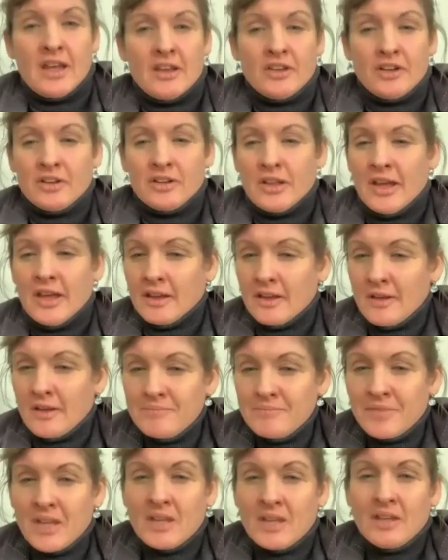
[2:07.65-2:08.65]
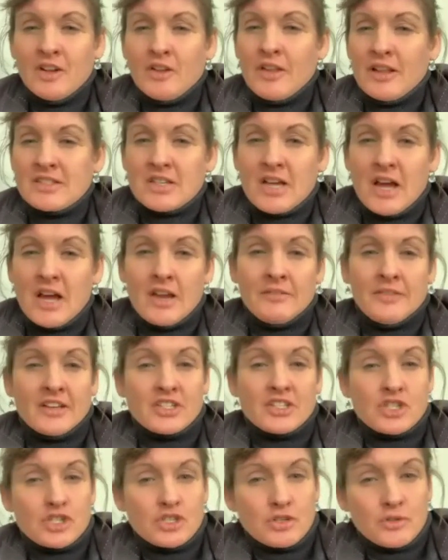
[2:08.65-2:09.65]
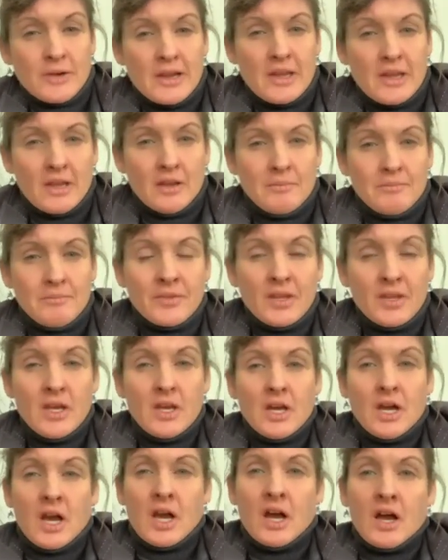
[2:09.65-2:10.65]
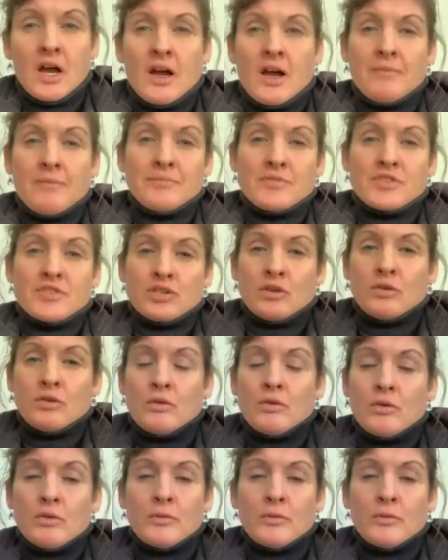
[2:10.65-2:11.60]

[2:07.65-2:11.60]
And you're like, that's kind of extreme. So